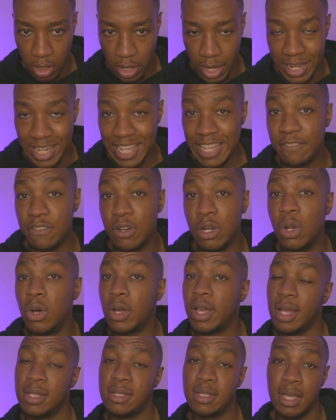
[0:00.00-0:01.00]
and even
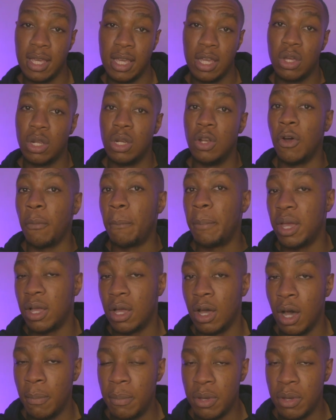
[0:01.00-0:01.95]
look at it, it could look bigger